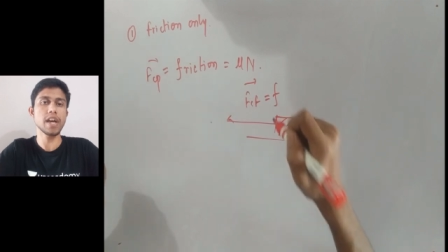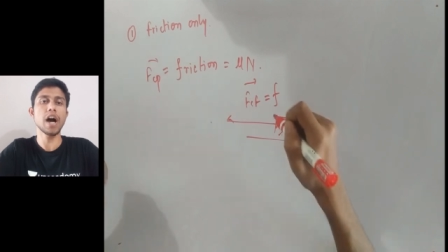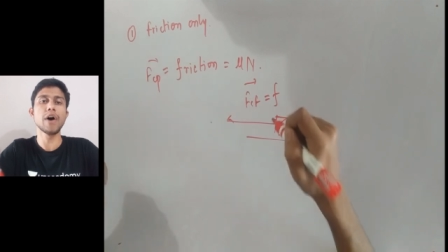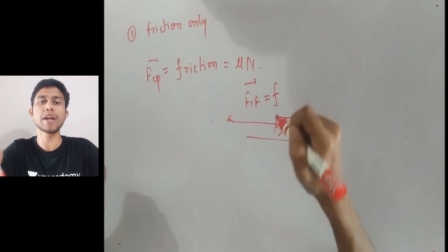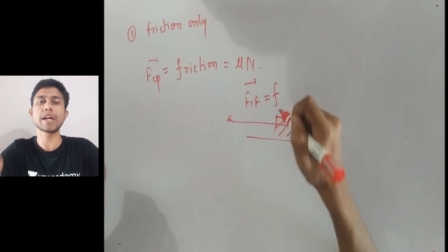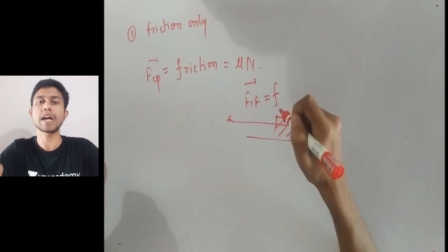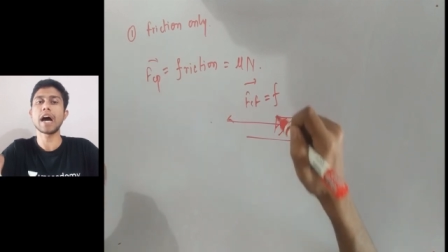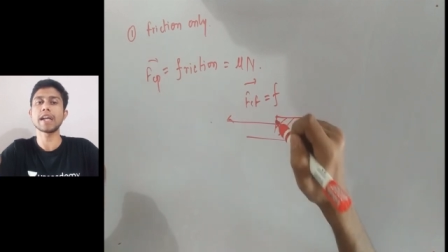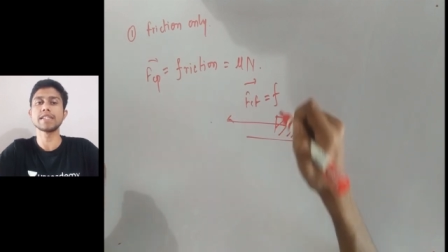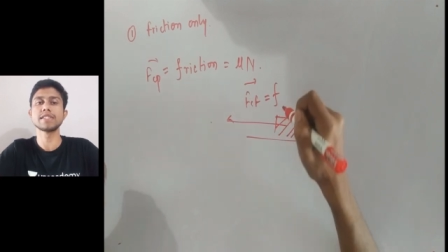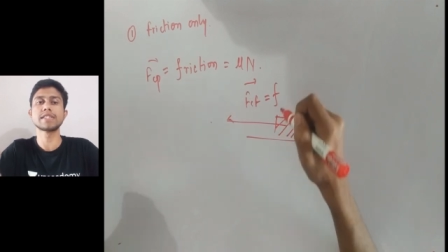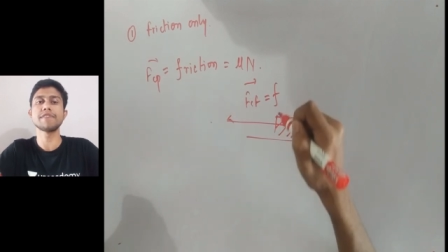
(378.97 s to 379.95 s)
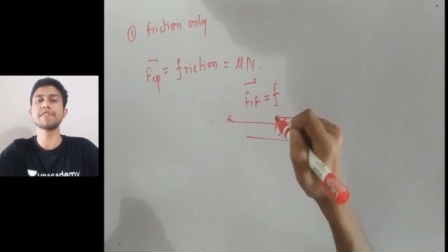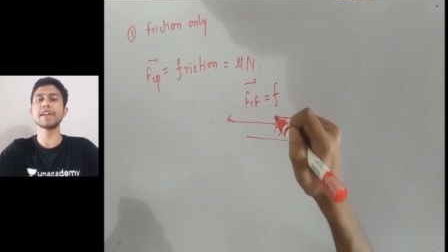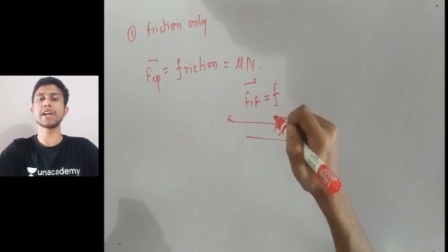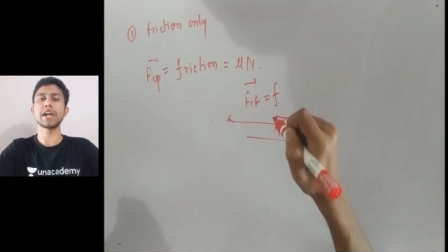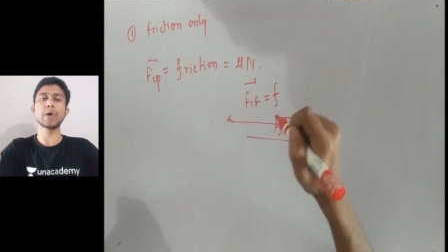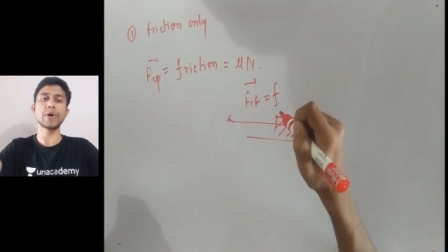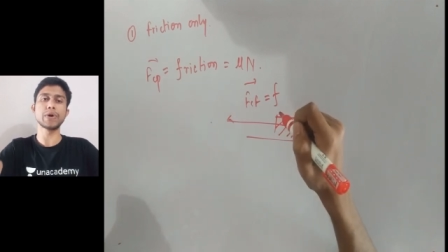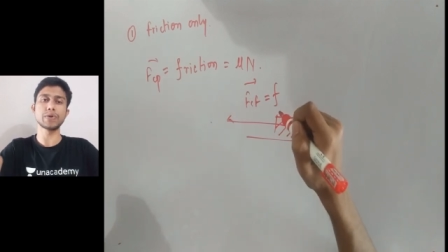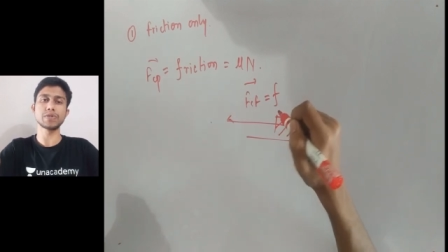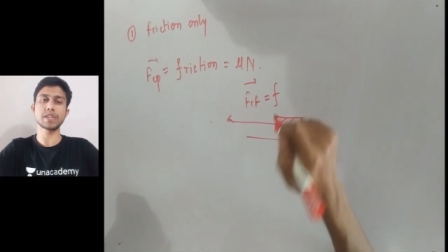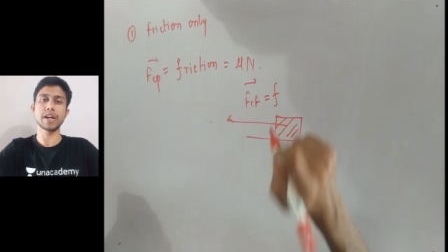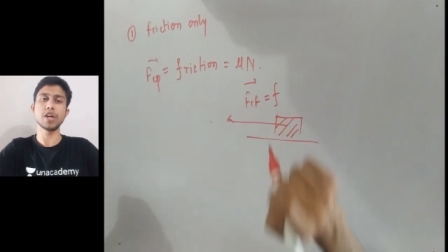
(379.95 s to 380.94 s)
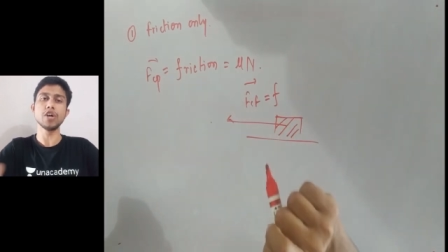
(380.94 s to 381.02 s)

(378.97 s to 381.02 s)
our car is definitely going to skid.